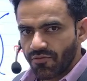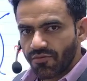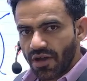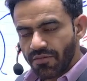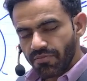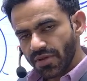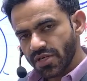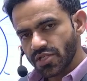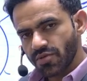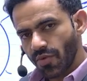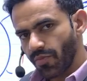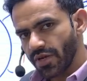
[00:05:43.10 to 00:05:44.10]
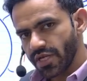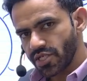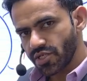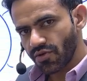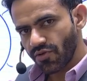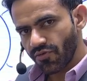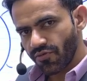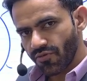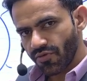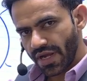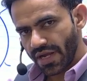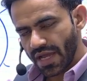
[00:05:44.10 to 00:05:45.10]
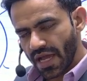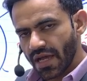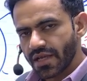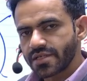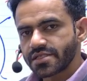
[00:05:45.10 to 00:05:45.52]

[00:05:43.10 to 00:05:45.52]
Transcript: 5% population of India,